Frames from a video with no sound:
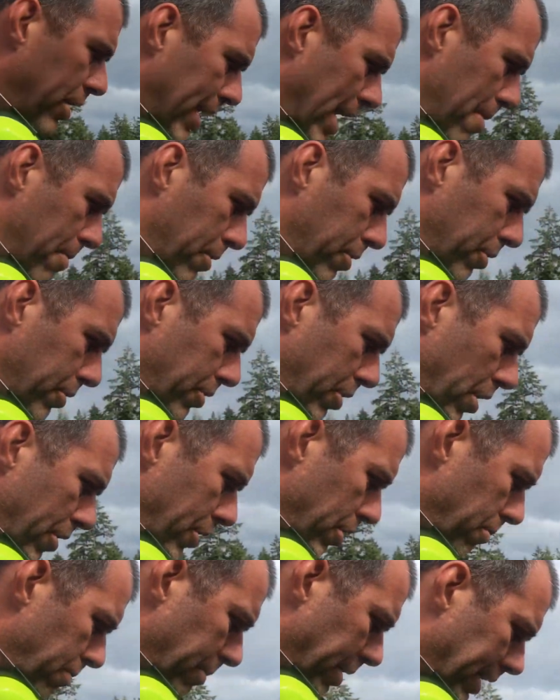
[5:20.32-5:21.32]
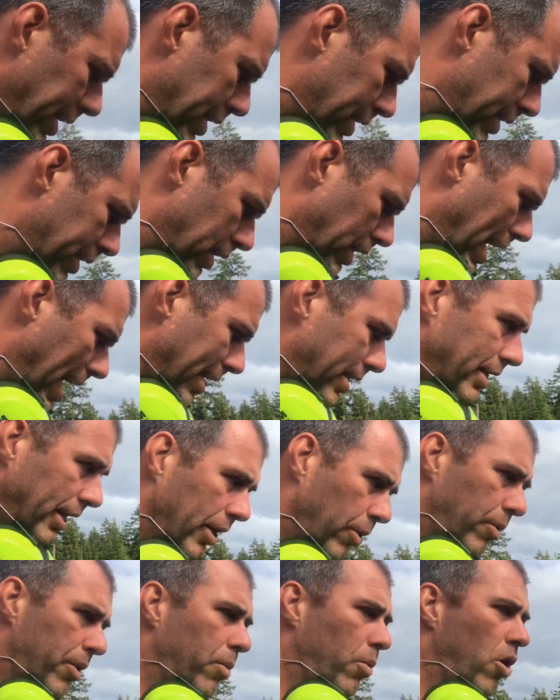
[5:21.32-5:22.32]
chemicals on them because the last thing
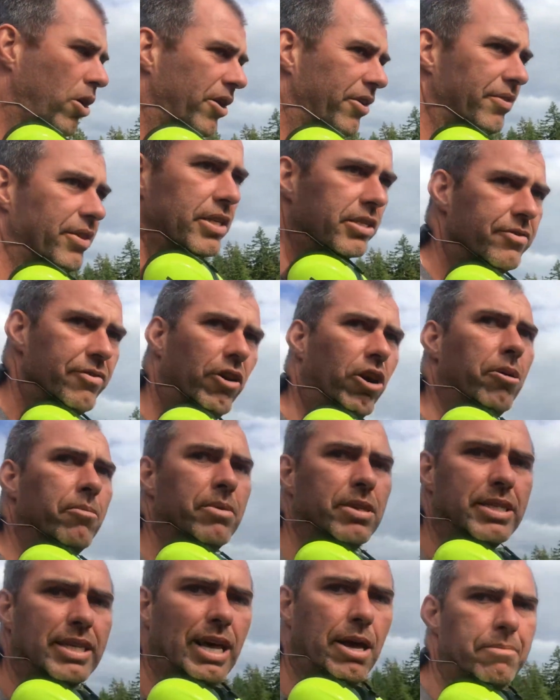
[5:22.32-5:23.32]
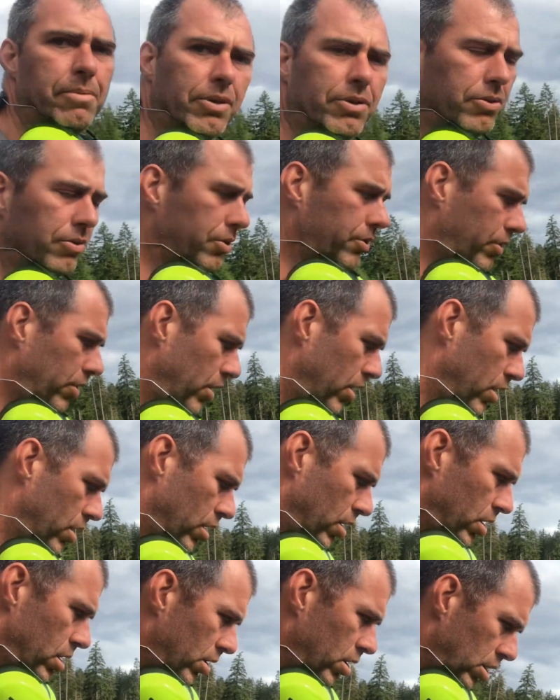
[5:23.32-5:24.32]
we want on this farm is chemicals.
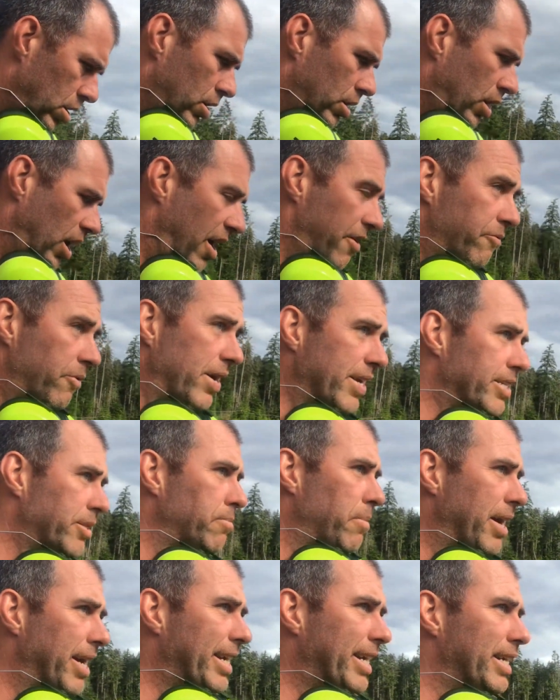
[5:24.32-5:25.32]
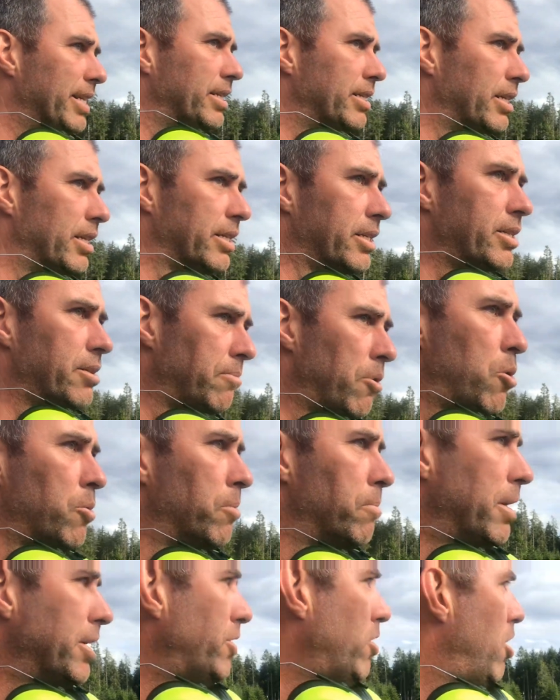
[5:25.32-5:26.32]
I've raised my kids since the moment
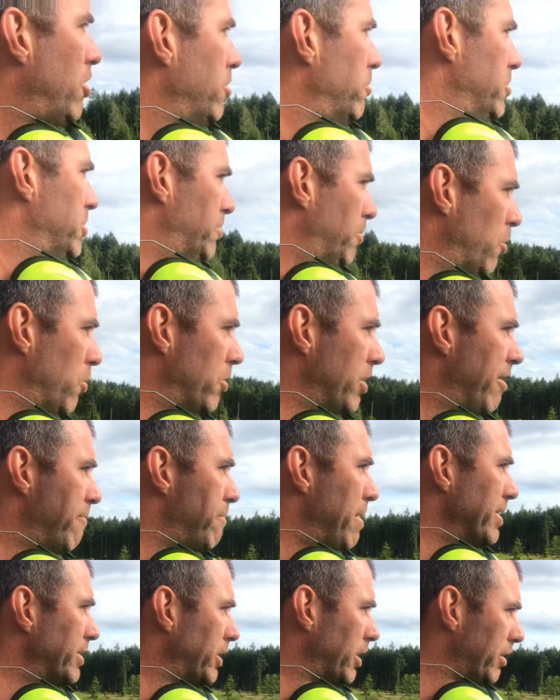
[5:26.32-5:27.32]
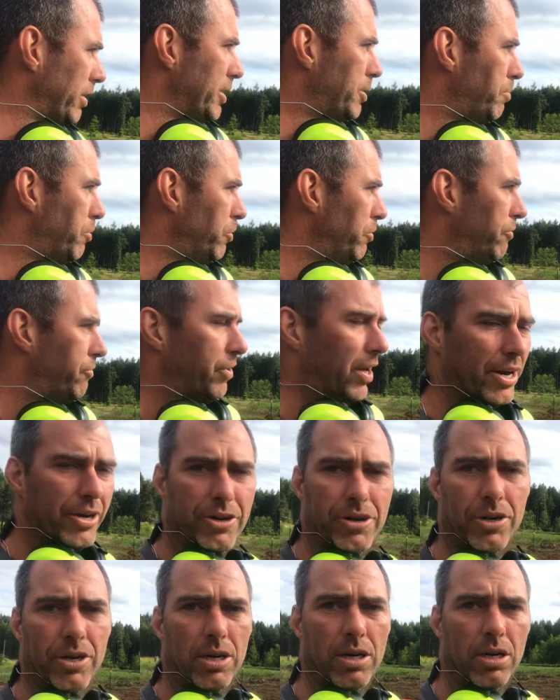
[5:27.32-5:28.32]
my daughter was born. I've basically spoon-fed
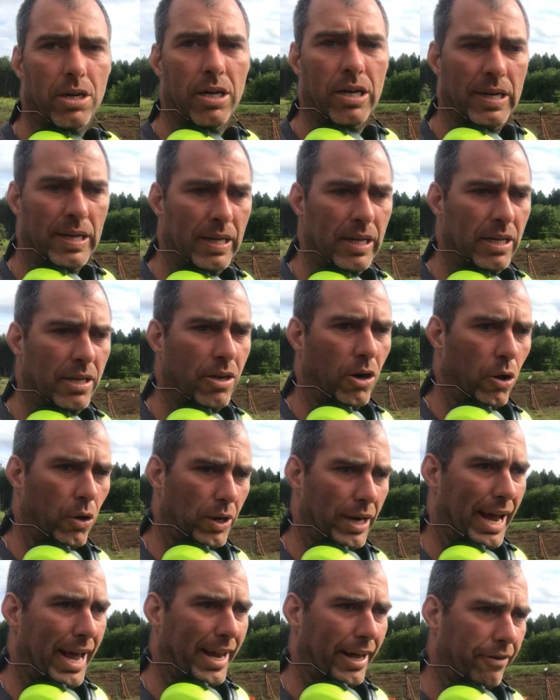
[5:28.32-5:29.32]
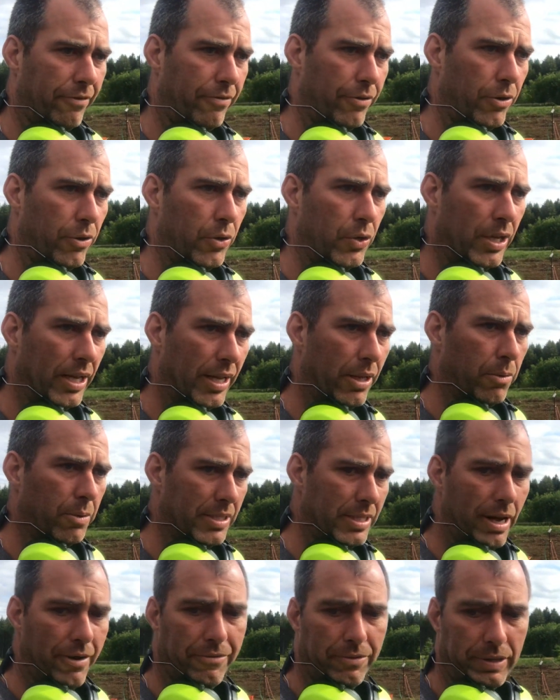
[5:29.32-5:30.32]
her organic food, and there was
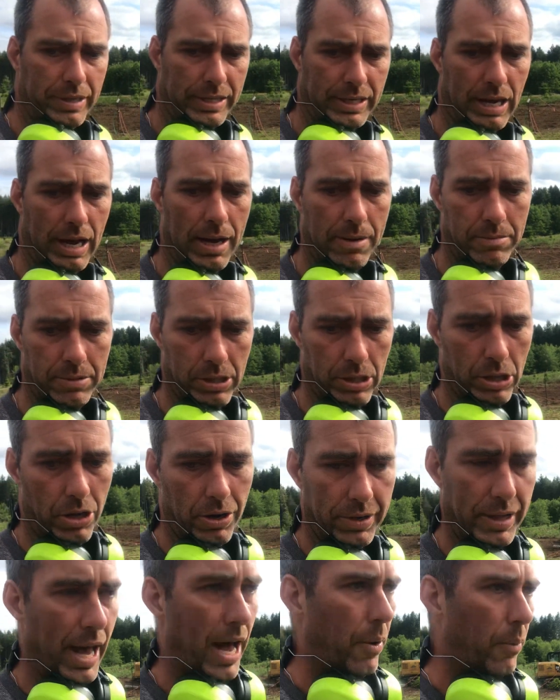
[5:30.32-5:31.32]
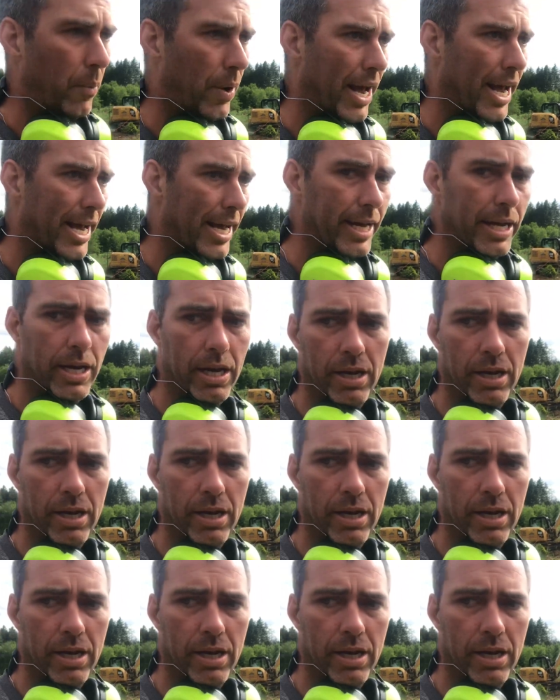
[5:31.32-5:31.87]
definitely times along that way